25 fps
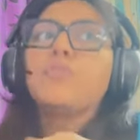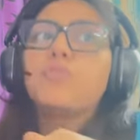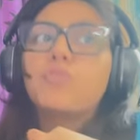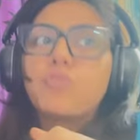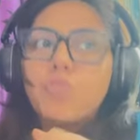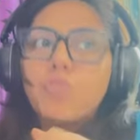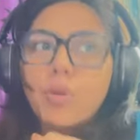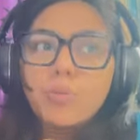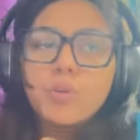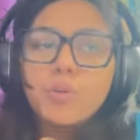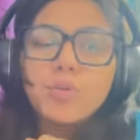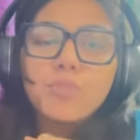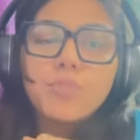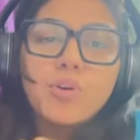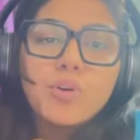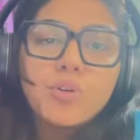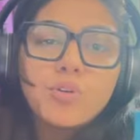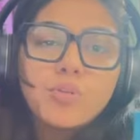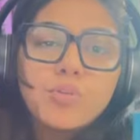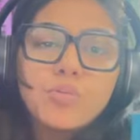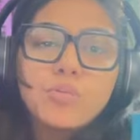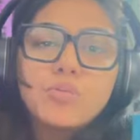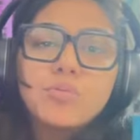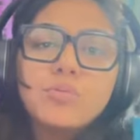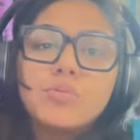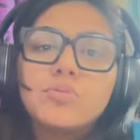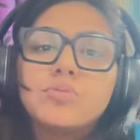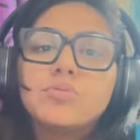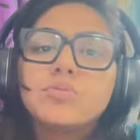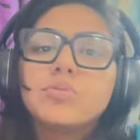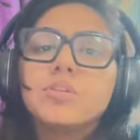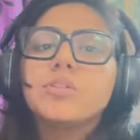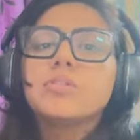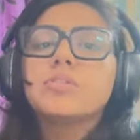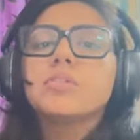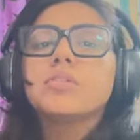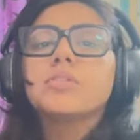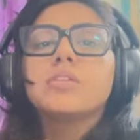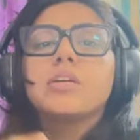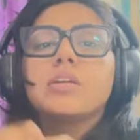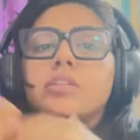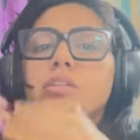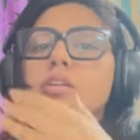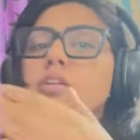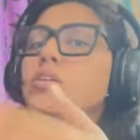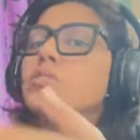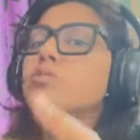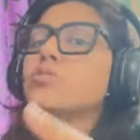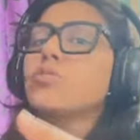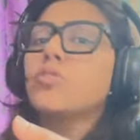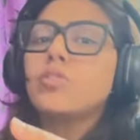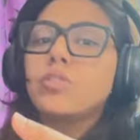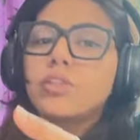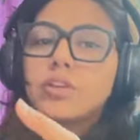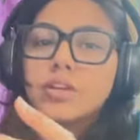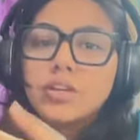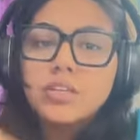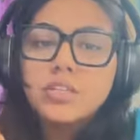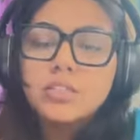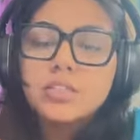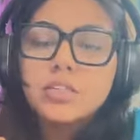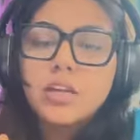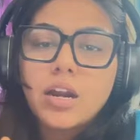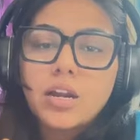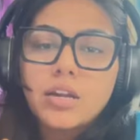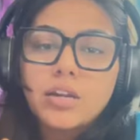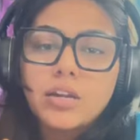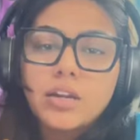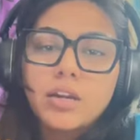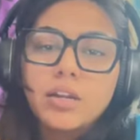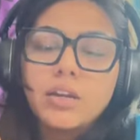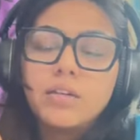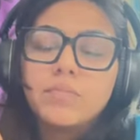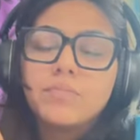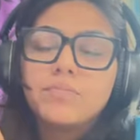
From tomorrow, since the session has already started,